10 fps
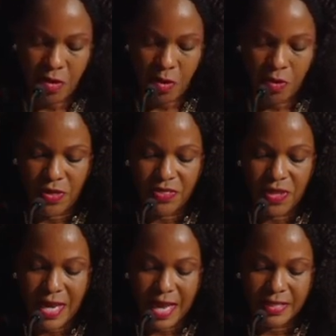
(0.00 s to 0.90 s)
or that the
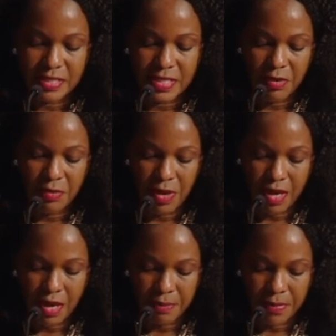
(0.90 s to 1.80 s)
nights they were
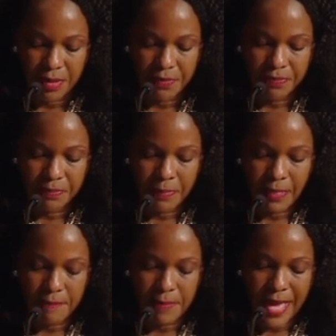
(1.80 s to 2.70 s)
up,
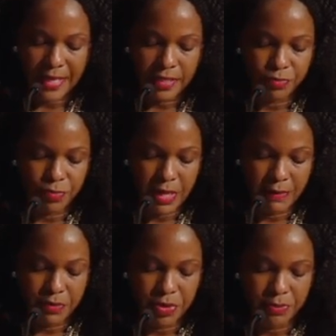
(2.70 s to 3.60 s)
bodies
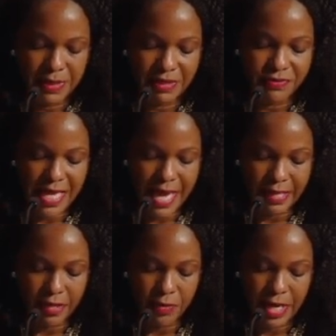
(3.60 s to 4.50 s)
rubbed with beef
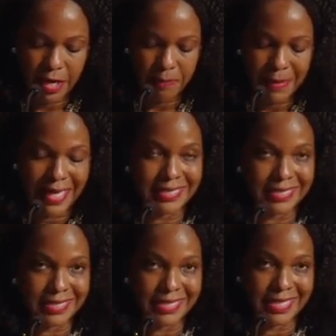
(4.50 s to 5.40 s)
tallow, hair
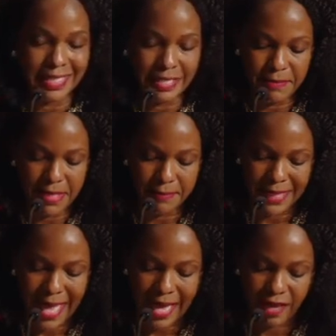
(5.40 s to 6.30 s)
painted to gleaming
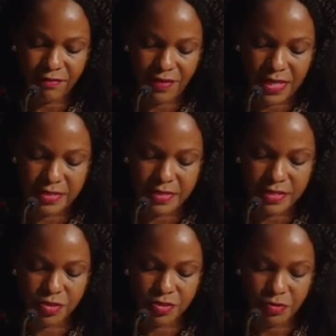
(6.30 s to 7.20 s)
black,
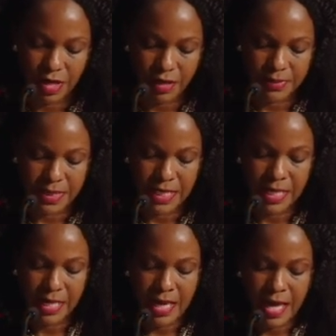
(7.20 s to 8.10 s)
faces scrubbed,
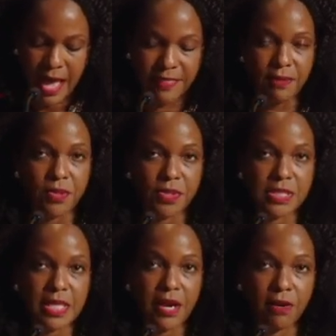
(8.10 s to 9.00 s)
had the most
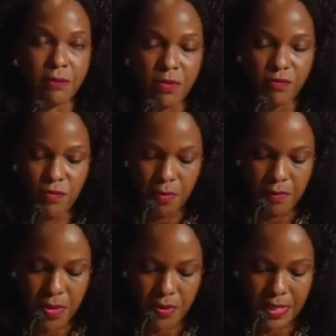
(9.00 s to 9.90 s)
terrible
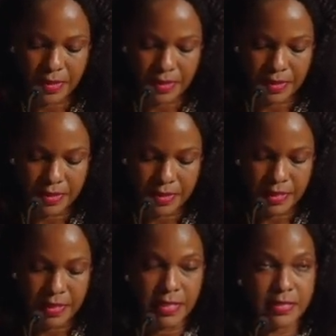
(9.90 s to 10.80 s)
foreboding.
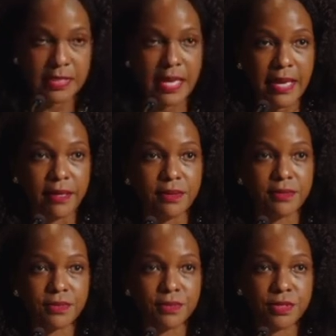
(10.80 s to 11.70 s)
Sail
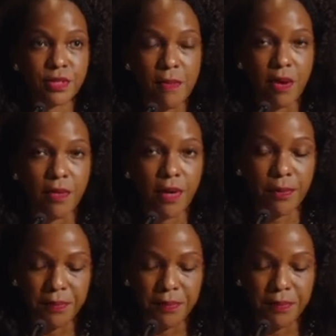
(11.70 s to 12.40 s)
tomorrow.